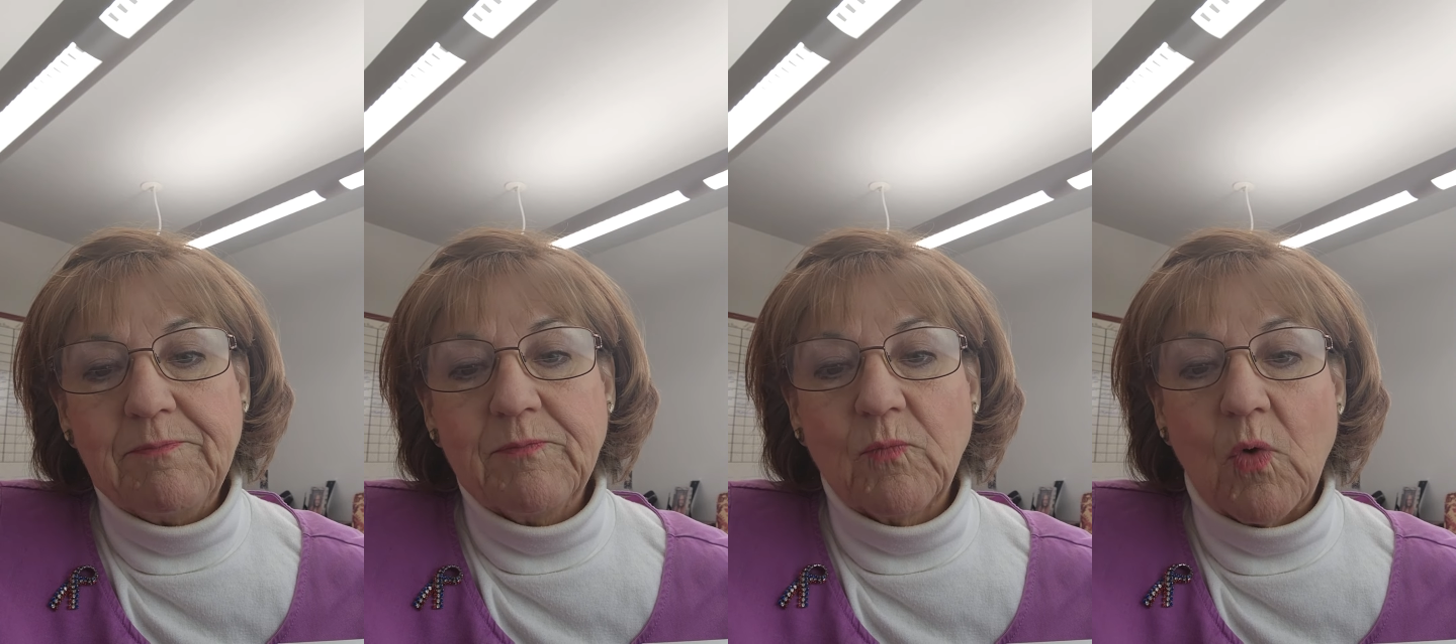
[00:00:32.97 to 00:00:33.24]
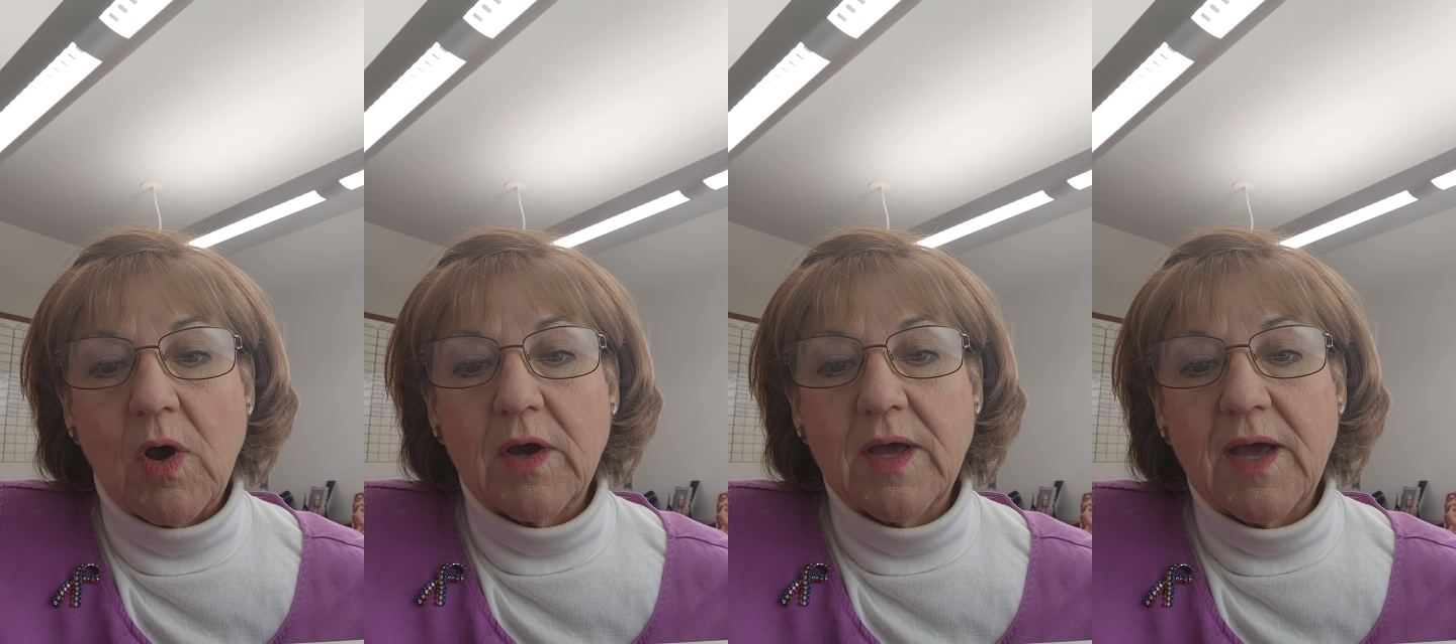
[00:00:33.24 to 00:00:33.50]

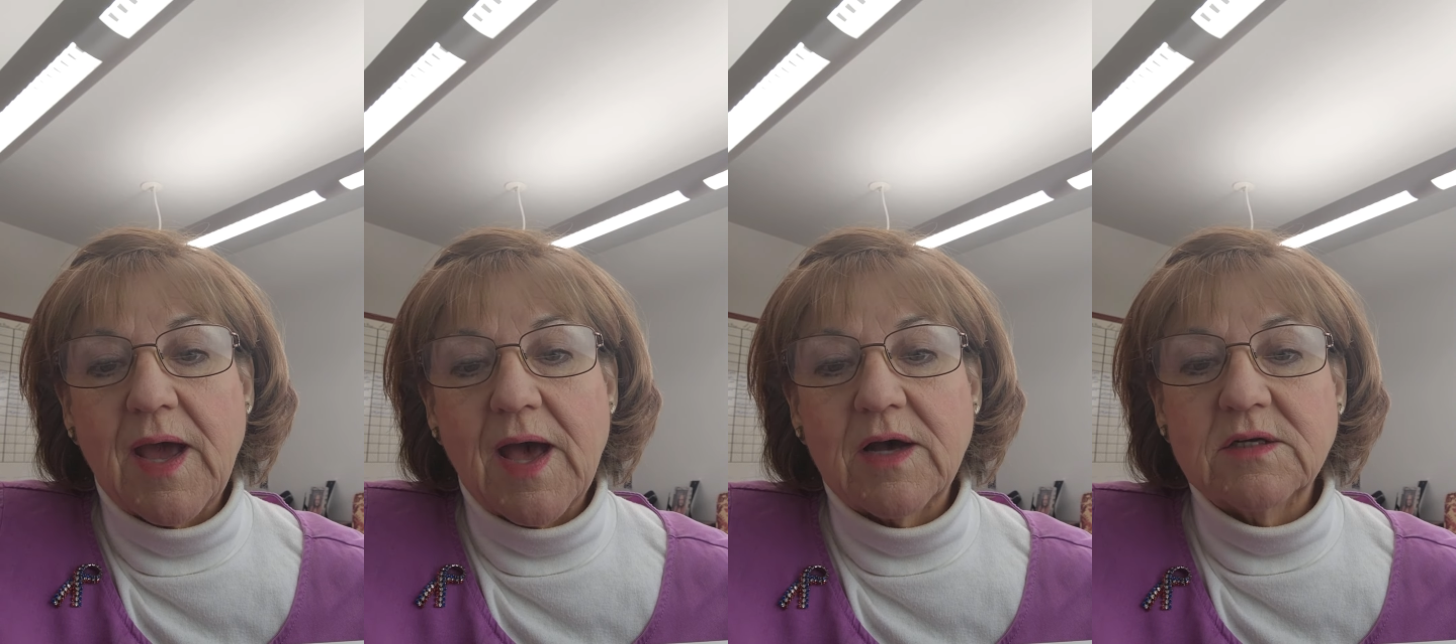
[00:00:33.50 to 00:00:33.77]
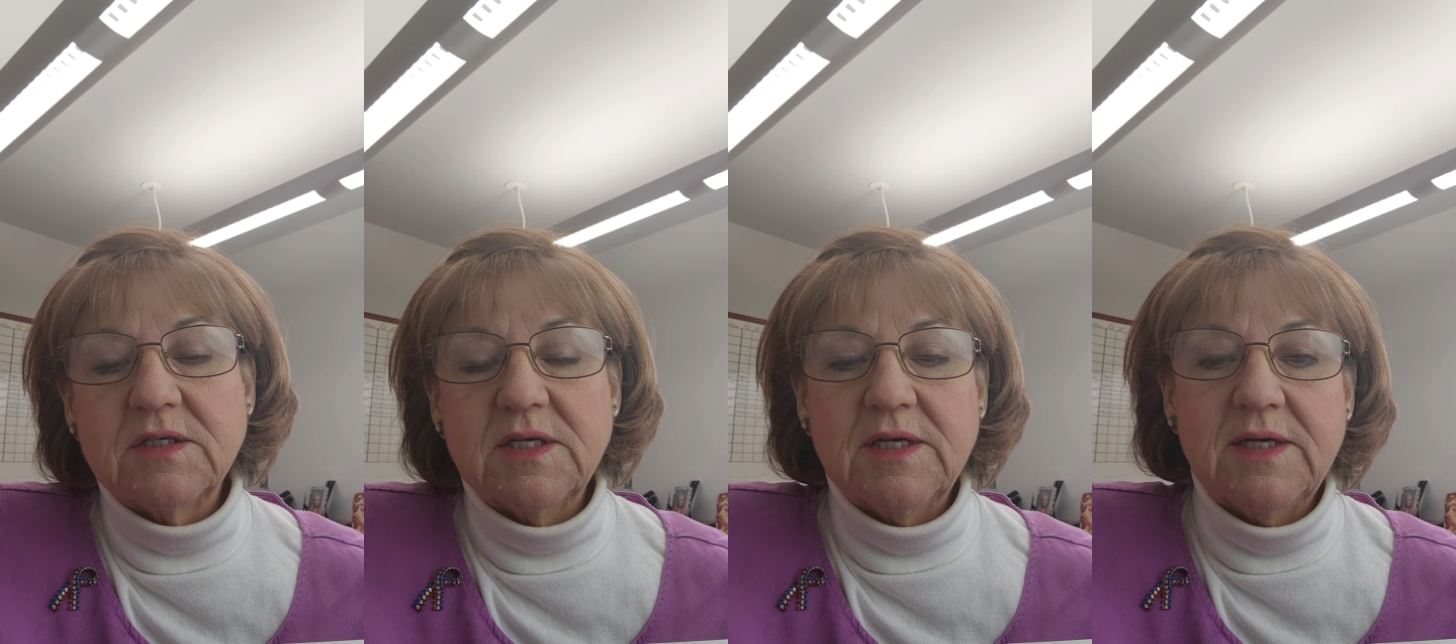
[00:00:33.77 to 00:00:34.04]
walking
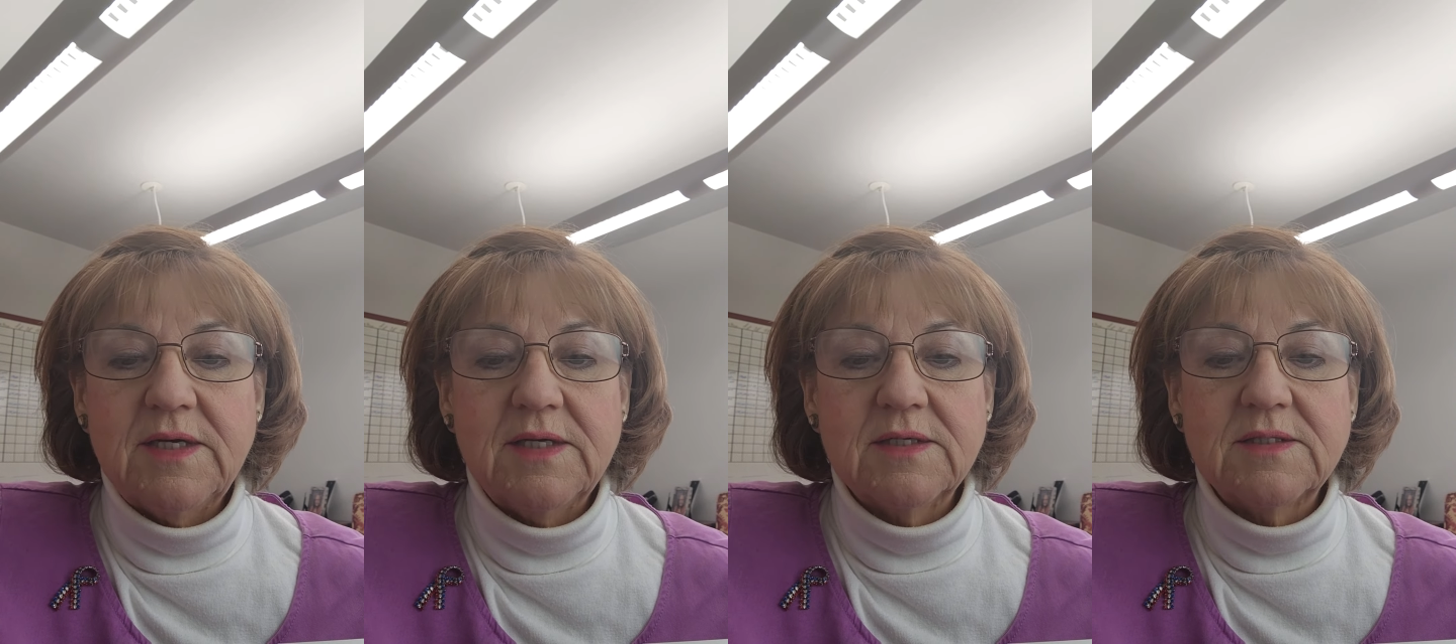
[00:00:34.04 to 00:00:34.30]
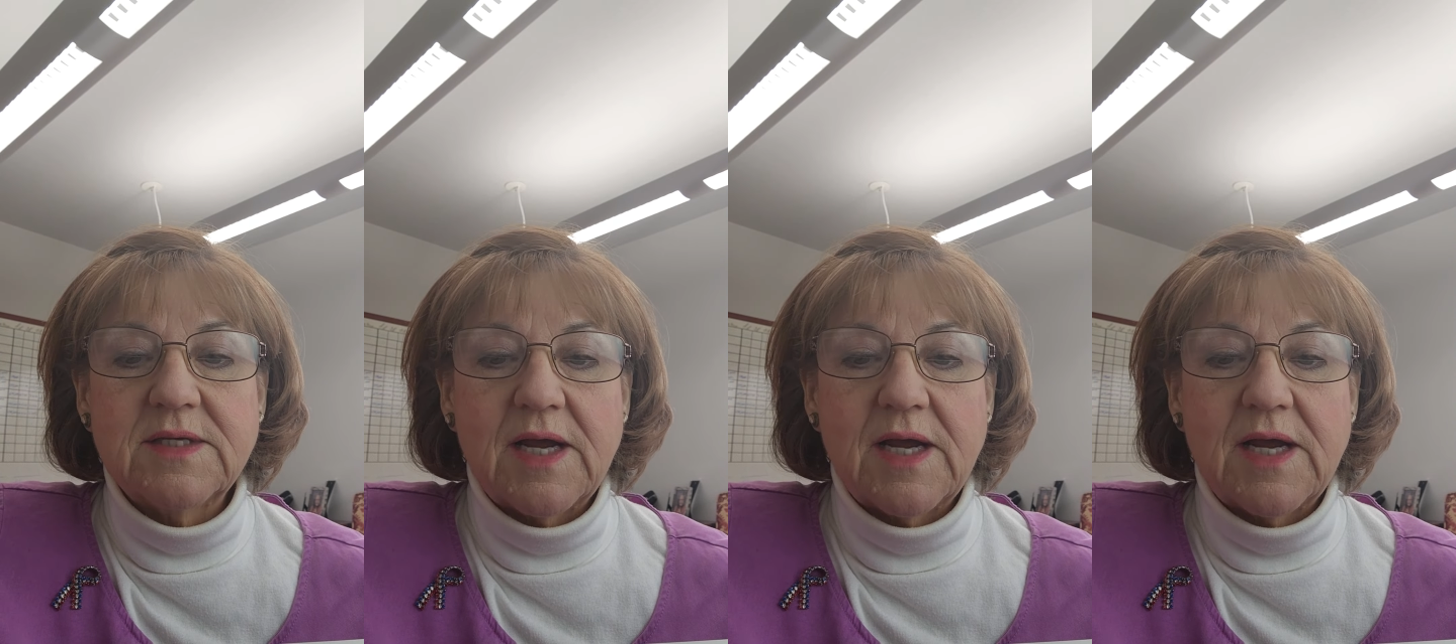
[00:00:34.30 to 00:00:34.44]
out to his